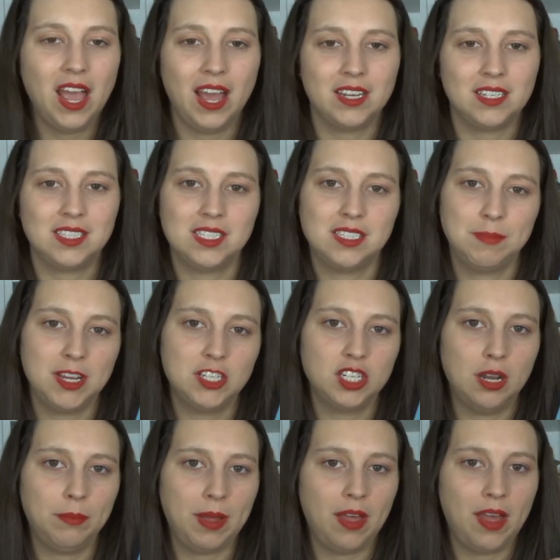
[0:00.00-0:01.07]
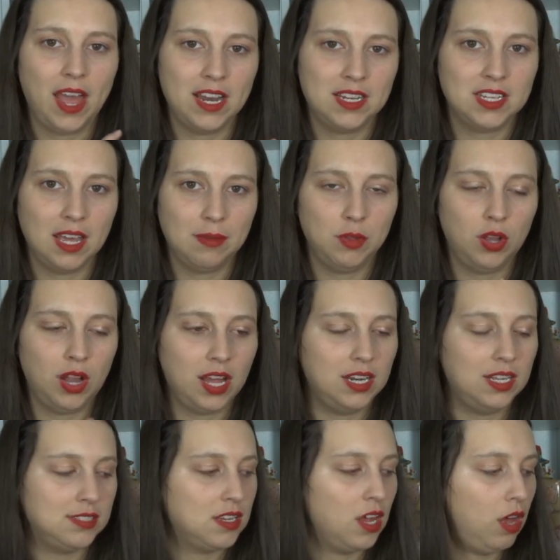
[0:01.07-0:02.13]
And it's a special about Ed Gimmel and
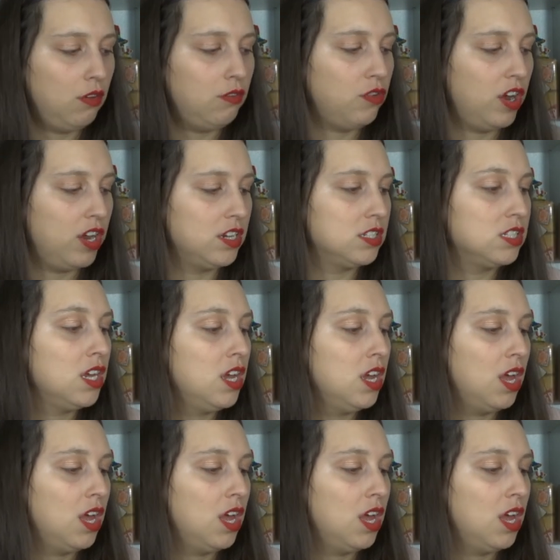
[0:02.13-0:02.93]
his girlfriend.